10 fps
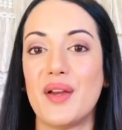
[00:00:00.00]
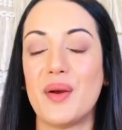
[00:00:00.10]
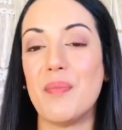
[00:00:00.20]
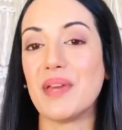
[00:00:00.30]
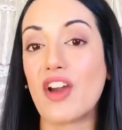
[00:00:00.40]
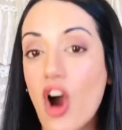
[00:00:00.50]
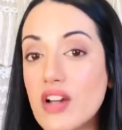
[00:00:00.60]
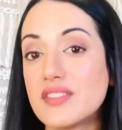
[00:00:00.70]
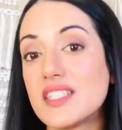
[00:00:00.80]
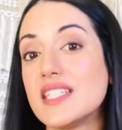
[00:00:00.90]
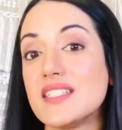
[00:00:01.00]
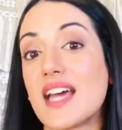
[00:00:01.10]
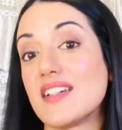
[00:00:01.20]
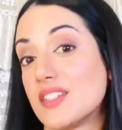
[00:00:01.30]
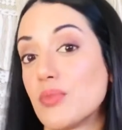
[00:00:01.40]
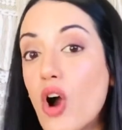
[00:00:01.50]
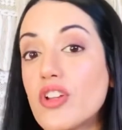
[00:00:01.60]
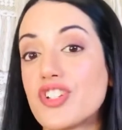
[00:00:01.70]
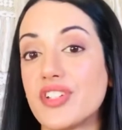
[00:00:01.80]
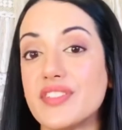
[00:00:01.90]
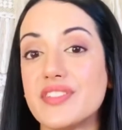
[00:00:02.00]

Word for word: Because it is our subconscious,